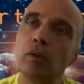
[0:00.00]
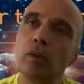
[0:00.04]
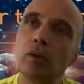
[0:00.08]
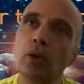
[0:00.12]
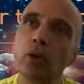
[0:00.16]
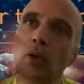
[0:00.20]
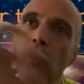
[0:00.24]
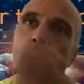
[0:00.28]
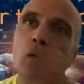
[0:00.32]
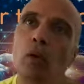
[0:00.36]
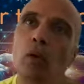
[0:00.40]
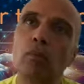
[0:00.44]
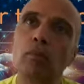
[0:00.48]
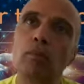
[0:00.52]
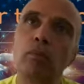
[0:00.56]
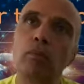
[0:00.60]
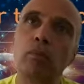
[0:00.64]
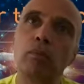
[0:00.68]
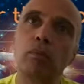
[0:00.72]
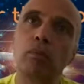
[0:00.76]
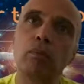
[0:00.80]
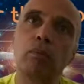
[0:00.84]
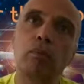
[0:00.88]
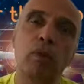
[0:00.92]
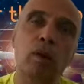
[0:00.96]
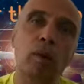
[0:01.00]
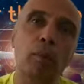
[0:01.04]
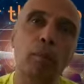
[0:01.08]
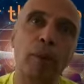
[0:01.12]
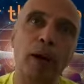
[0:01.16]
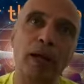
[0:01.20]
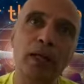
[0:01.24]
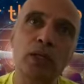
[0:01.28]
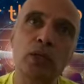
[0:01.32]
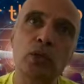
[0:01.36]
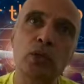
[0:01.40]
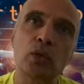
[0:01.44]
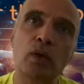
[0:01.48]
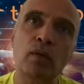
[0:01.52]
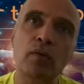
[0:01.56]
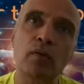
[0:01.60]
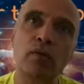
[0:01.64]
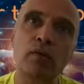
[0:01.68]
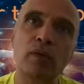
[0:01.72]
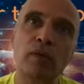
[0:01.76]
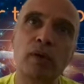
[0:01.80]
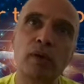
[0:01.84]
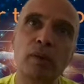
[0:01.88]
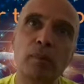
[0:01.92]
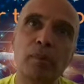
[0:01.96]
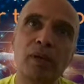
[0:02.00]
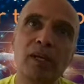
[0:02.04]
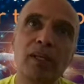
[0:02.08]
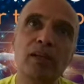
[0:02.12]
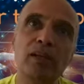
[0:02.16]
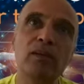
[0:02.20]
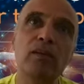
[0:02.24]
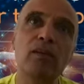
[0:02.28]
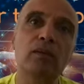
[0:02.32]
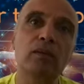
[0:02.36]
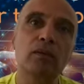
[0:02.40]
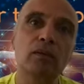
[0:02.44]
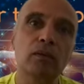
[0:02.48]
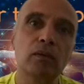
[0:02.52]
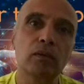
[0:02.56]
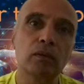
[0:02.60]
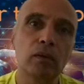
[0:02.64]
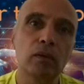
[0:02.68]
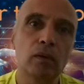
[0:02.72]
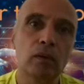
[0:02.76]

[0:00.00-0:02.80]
you know, bunch of bees.